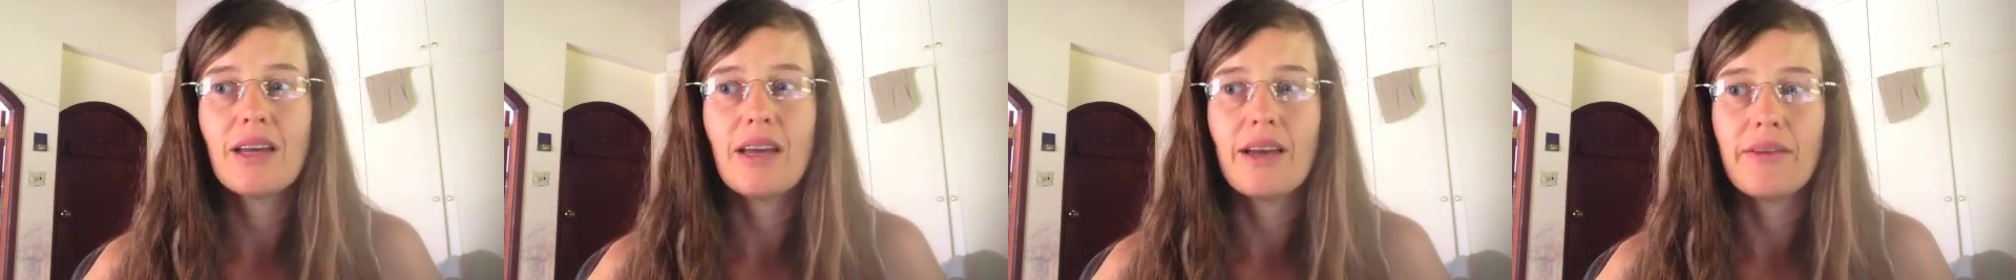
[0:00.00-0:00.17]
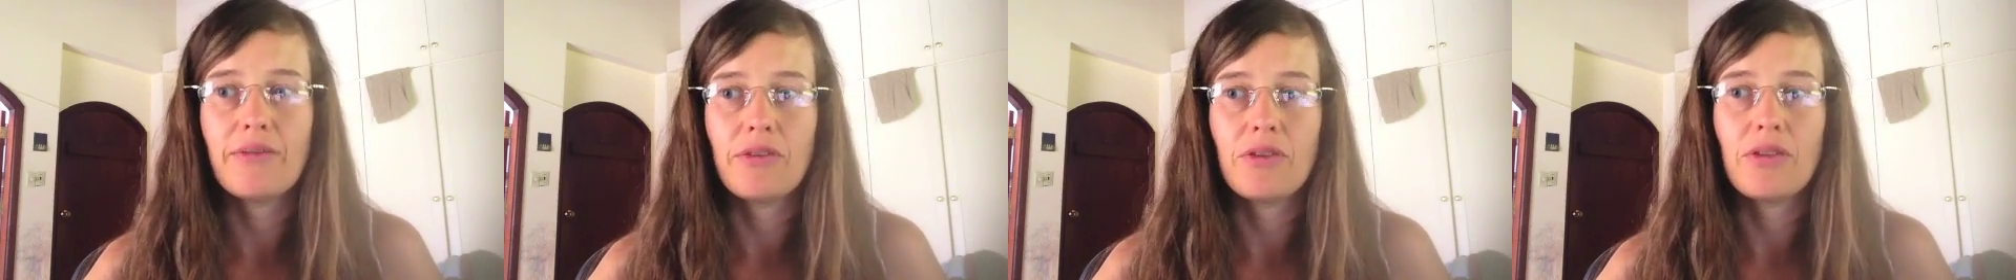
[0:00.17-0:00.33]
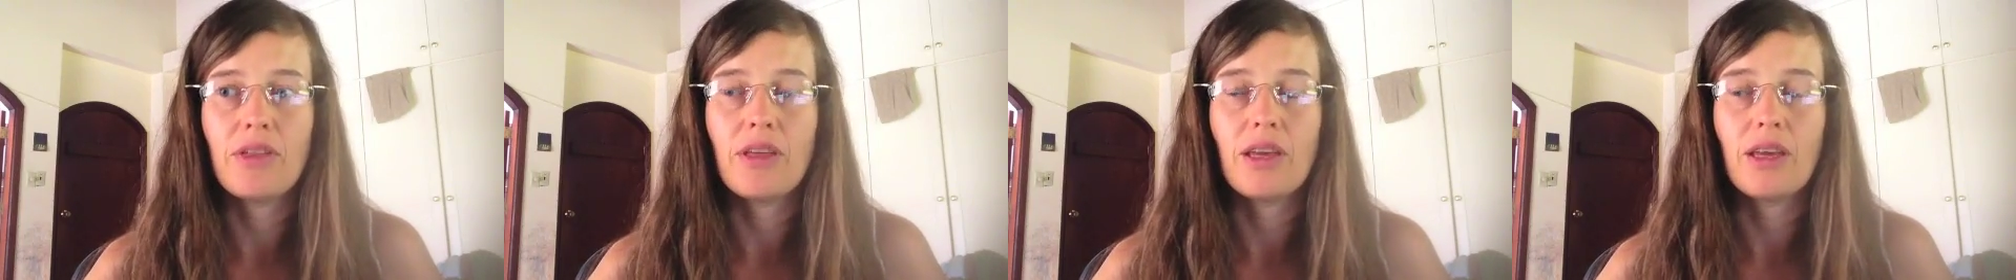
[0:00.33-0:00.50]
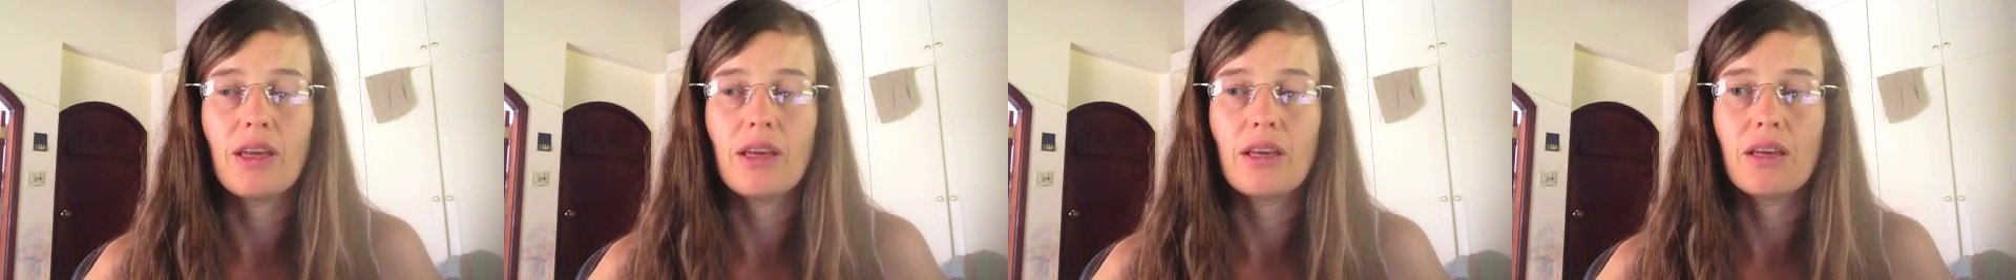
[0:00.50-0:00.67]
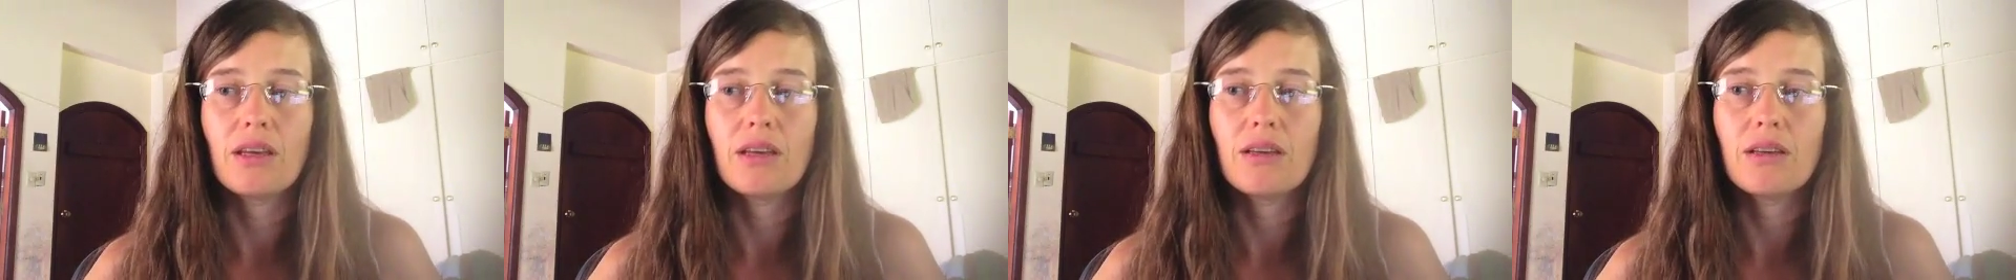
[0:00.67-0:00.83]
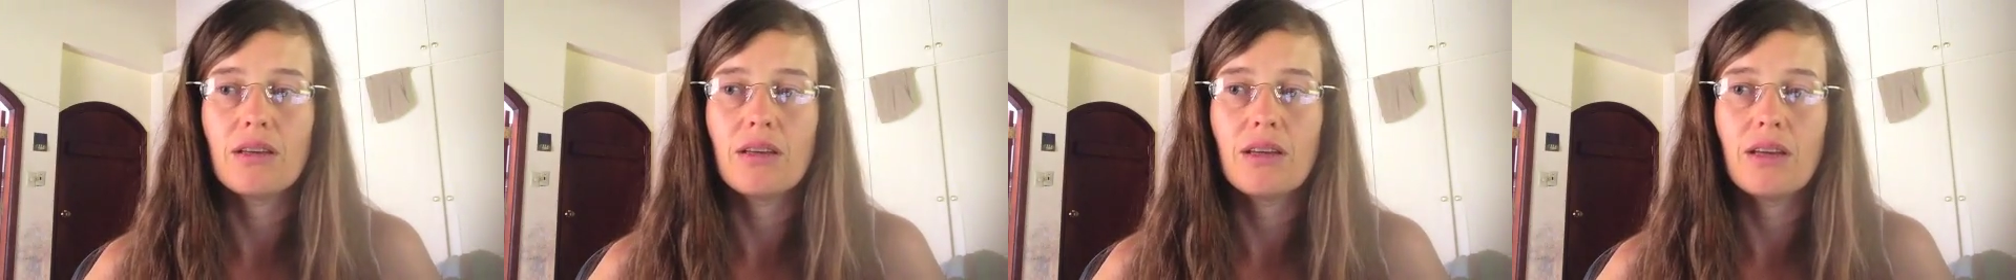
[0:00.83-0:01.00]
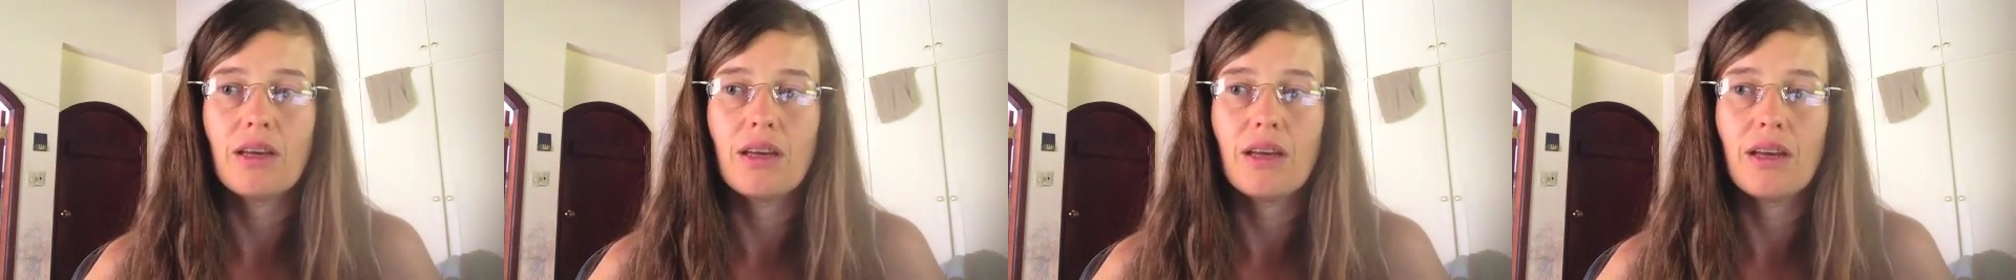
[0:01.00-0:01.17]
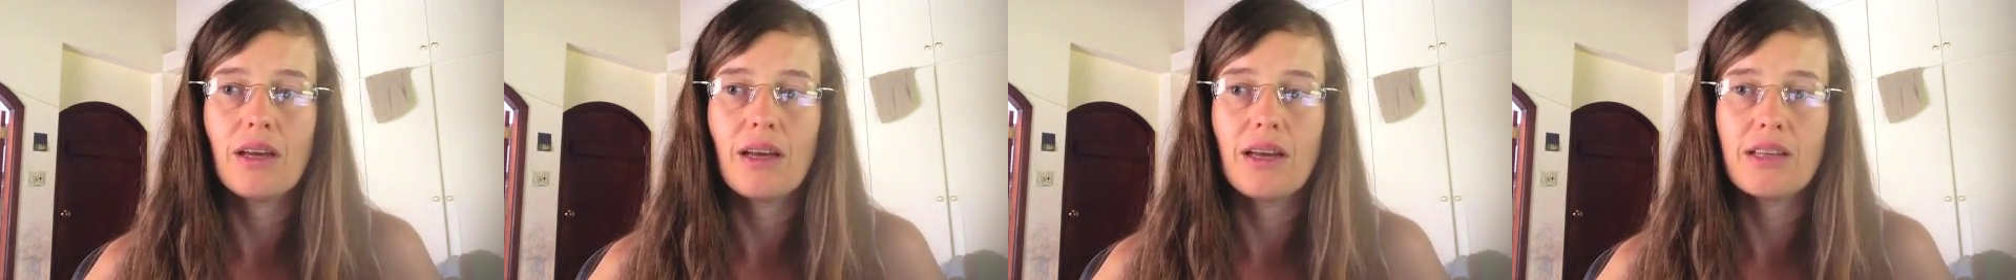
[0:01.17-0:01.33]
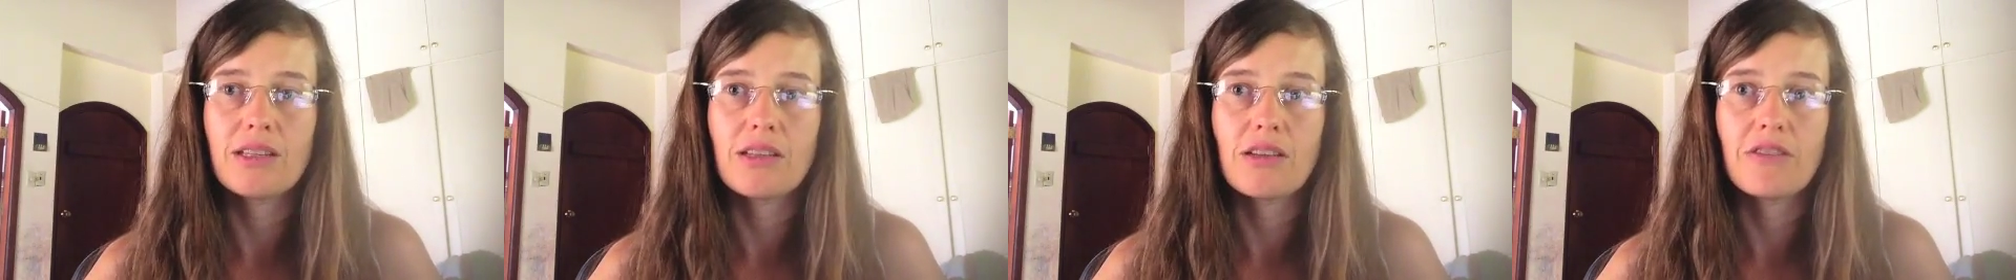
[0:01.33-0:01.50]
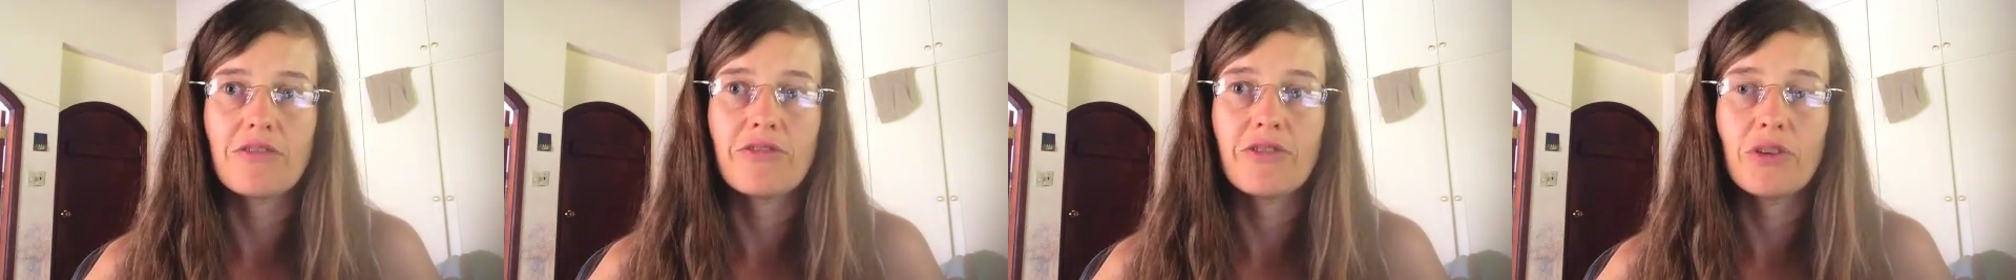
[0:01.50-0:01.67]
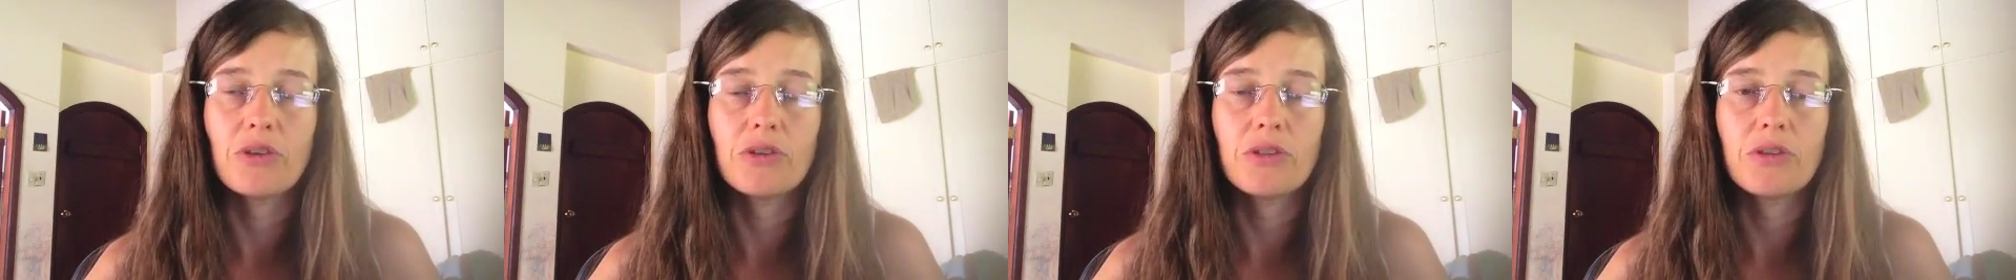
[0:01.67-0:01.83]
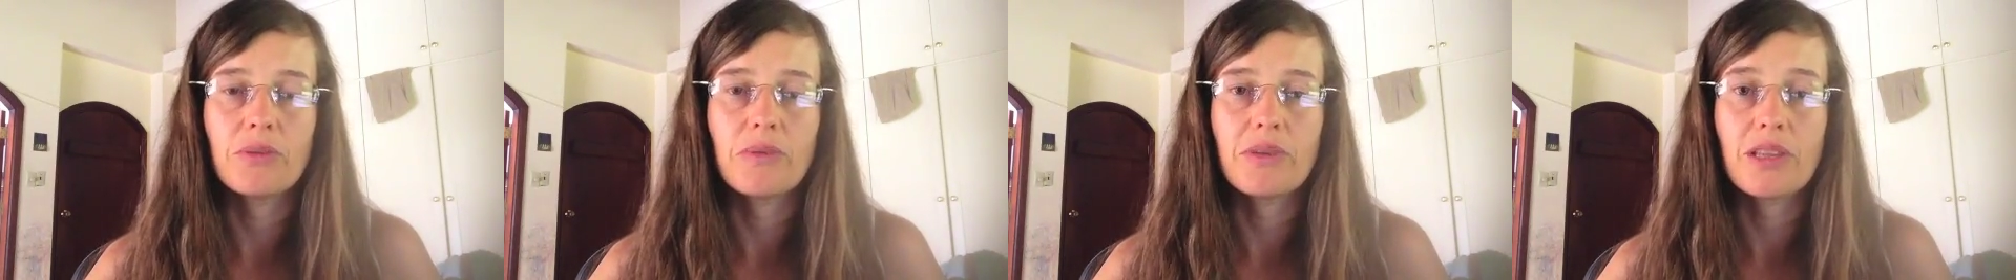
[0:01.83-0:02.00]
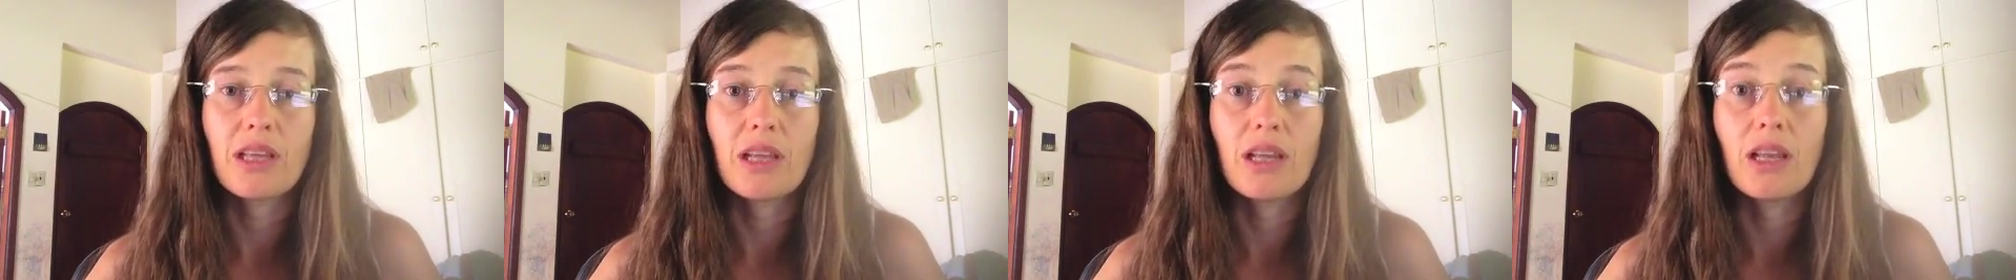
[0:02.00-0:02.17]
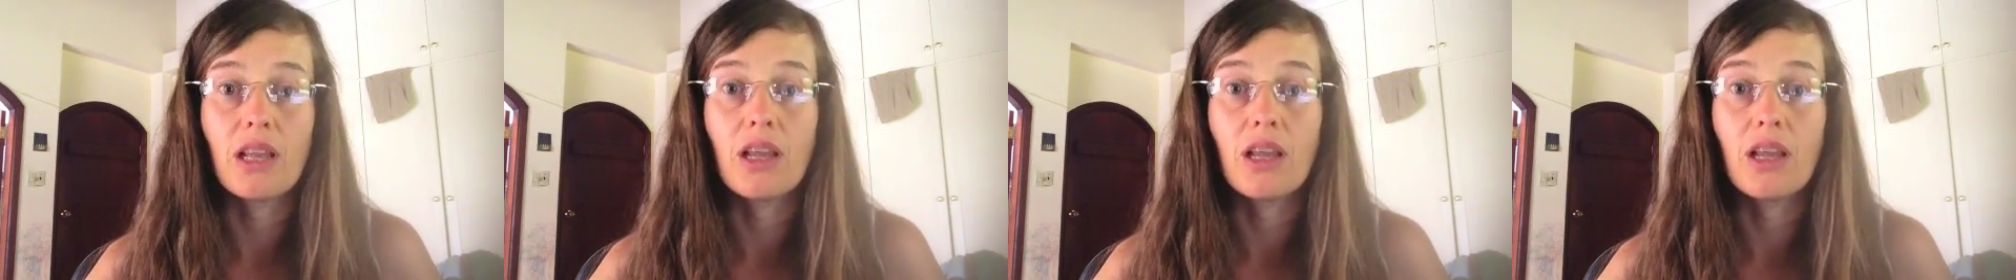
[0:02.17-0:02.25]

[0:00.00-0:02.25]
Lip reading: everything has unfolded with a